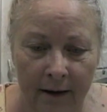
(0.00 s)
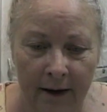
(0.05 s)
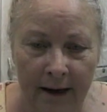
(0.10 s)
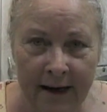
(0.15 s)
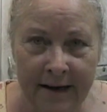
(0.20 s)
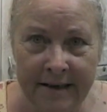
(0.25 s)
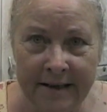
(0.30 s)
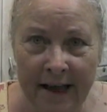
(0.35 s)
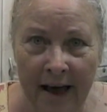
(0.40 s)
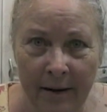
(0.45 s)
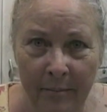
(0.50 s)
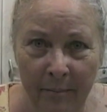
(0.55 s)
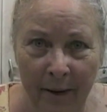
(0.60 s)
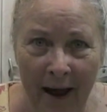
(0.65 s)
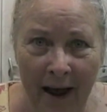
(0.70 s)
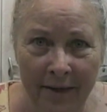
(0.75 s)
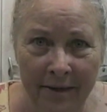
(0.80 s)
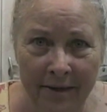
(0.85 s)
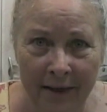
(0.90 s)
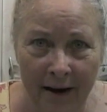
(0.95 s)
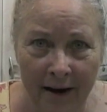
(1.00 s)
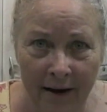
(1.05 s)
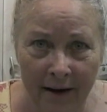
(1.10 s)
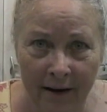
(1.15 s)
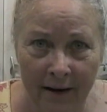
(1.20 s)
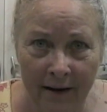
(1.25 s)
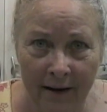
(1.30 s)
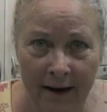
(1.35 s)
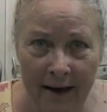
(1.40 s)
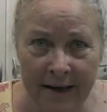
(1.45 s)
Is that a bad
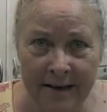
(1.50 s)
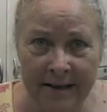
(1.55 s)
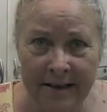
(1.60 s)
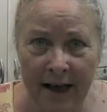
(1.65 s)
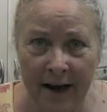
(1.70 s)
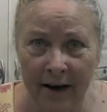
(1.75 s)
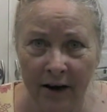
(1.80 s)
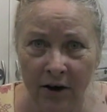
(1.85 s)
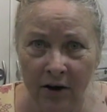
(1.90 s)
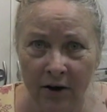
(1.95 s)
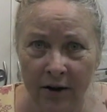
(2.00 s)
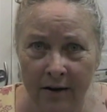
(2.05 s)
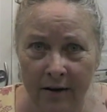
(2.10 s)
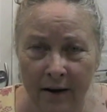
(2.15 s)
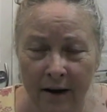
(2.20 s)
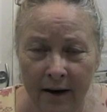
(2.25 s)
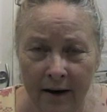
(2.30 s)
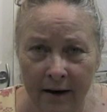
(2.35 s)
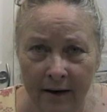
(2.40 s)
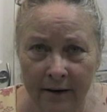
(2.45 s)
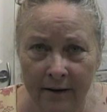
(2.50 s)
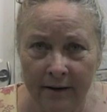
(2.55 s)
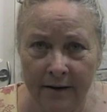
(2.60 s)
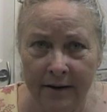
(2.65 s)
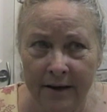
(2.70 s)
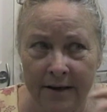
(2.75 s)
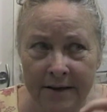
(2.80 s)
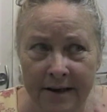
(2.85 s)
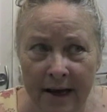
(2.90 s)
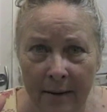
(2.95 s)
thing? Is that a good thing?
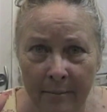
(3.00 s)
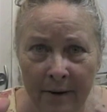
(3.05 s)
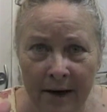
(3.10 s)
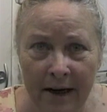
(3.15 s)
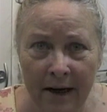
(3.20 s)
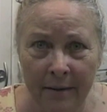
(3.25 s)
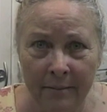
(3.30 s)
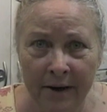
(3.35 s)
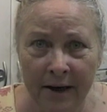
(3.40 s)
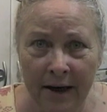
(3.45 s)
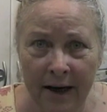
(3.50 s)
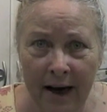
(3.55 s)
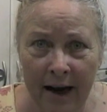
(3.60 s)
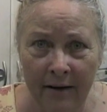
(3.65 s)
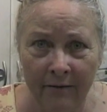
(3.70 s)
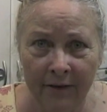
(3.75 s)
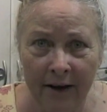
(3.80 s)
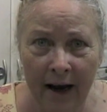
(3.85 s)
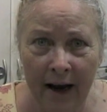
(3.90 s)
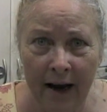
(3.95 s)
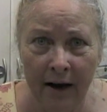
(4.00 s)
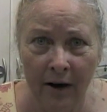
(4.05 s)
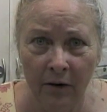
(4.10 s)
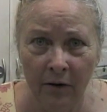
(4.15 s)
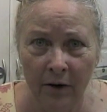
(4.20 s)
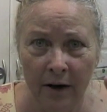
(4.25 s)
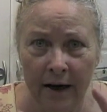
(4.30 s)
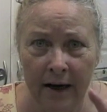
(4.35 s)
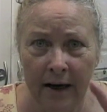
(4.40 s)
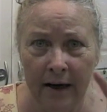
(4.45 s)
Does that mean I'm going to have
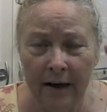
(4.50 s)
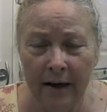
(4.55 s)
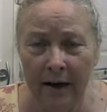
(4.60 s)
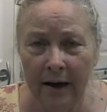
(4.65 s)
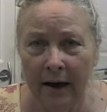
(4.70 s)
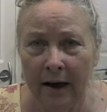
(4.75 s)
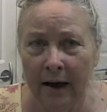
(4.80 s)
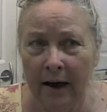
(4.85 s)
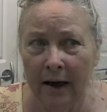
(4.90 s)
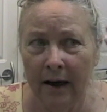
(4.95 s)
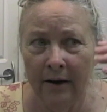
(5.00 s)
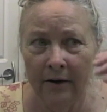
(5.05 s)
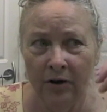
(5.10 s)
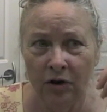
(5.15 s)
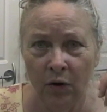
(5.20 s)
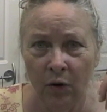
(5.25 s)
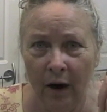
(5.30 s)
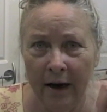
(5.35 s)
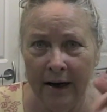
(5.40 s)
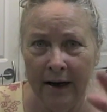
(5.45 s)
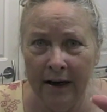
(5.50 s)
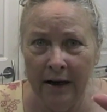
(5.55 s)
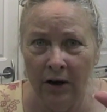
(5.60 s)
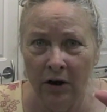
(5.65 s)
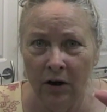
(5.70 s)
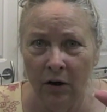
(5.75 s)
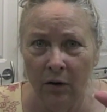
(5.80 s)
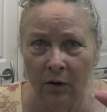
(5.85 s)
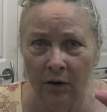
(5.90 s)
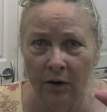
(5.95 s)
gangrene? Do I need to
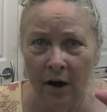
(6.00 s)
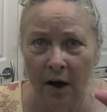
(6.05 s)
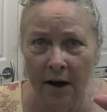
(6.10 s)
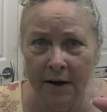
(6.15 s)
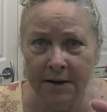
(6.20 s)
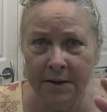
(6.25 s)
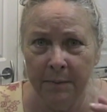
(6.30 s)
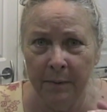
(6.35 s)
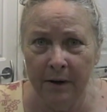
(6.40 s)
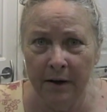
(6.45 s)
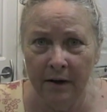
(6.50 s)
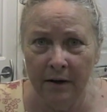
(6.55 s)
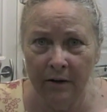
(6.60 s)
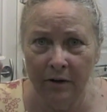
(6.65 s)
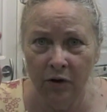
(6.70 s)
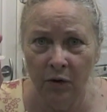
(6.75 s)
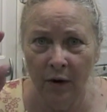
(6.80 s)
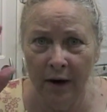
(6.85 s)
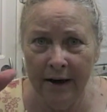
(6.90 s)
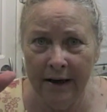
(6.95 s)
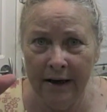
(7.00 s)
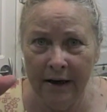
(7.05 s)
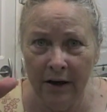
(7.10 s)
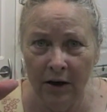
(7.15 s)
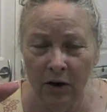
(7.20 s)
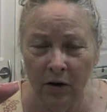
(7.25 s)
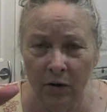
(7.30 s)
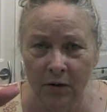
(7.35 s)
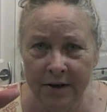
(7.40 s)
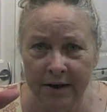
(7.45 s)
go to the hospital? Do I need to
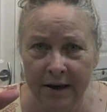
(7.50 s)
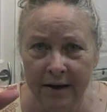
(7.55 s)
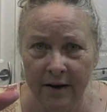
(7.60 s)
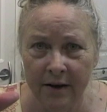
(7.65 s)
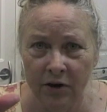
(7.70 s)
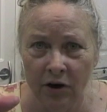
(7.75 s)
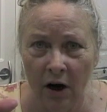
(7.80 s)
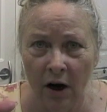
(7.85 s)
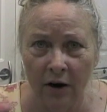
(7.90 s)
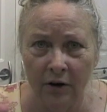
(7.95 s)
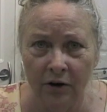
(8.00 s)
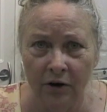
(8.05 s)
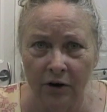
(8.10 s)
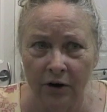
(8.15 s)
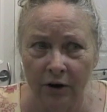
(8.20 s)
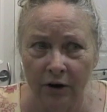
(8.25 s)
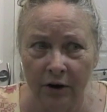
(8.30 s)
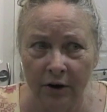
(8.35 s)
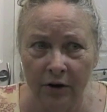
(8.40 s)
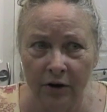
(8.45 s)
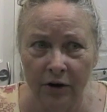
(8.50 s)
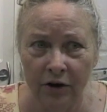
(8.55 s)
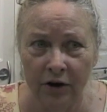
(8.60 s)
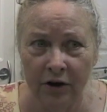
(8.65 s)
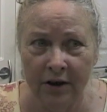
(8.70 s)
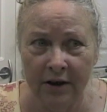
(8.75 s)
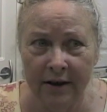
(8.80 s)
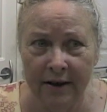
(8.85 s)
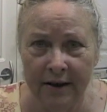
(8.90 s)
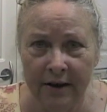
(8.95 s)
go see the doctor?
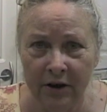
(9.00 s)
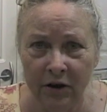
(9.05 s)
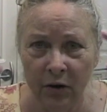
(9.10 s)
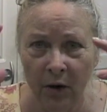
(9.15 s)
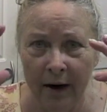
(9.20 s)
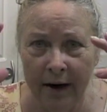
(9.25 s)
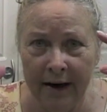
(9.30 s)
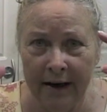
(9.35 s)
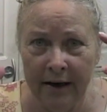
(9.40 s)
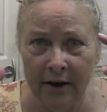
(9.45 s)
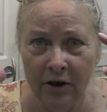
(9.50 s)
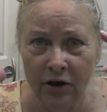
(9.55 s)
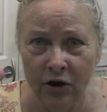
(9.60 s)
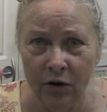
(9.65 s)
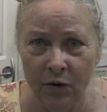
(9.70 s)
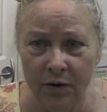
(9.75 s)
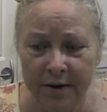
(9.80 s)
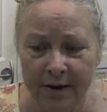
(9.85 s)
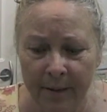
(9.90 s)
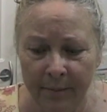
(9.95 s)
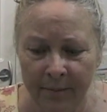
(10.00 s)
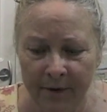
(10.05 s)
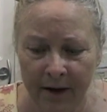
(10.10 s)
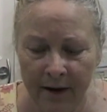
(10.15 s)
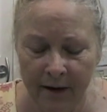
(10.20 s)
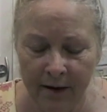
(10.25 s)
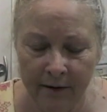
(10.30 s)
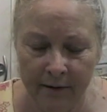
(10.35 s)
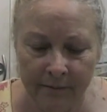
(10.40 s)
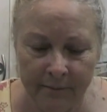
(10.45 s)
Do I need to do
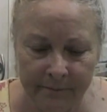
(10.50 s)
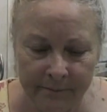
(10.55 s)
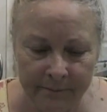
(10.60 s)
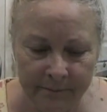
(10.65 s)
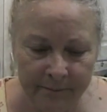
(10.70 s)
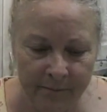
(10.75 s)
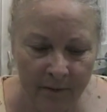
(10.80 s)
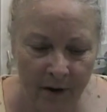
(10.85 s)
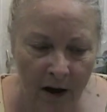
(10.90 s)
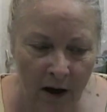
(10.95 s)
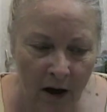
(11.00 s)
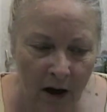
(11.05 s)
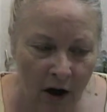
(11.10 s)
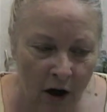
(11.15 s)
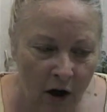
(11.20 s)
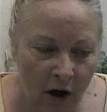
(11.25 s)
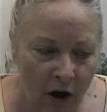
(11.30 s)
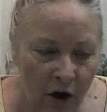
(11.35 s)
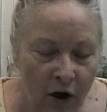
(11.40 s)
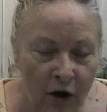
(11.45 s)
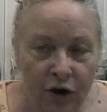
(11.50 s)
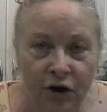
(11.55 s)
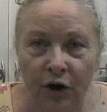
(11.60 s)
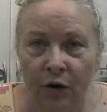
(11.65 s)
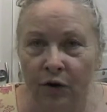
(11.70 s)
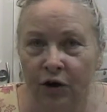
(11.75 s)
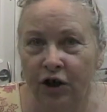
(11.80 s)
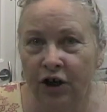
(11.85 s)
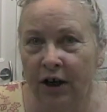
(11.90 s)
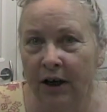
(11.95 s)
something?
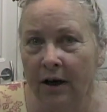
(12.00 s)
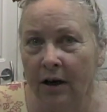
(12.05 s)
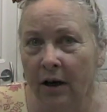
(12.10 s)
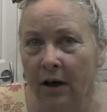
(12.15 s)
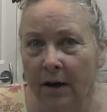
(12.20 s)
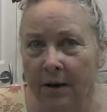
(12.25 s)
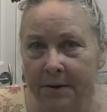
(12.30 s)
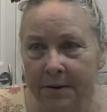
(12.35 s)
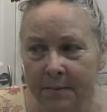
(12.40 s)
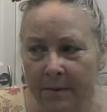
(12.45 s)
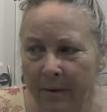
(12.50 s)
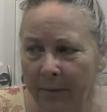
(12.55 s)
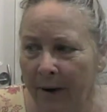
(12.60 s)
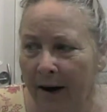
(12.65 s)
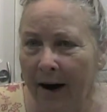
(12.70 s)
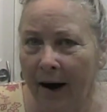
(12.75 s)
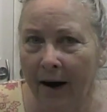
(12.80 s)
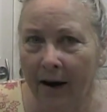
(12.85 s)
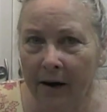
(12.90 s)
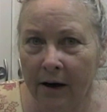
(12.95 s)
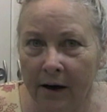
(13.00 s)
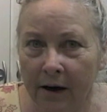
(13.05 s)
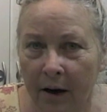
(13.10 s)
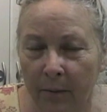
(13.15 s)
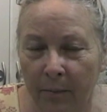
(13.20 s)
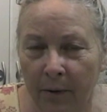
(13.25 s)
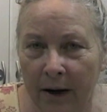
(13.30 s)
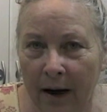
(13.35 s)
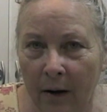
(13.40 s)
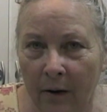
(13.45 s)
So she calls me back a
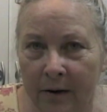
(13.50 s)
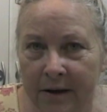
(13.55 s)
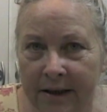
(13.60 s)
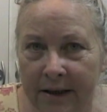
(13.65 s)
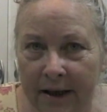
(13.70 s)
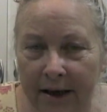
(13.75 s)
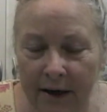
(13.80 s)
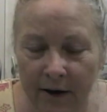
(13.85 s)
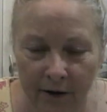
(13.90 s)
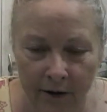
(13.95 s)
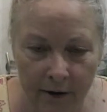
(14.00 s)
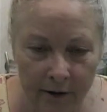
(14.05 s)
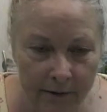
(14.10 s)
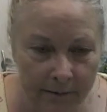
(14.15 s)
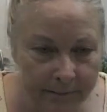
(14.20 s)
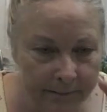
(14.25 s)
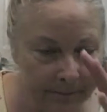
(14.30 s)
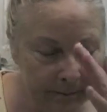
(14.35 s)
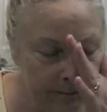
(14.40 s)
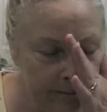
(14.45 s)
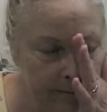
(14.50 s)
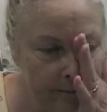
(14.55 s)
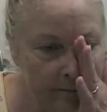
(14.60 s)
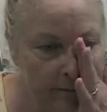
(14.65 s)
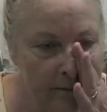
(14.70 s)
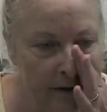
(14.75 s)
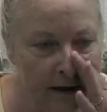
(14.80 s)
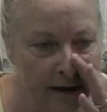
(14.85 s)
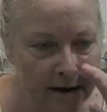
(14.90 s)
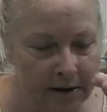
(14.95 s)
couple hours later.
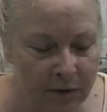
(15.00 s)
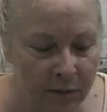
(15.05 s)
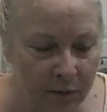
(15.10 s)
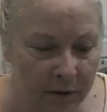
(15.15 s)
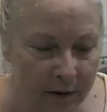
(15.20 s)
This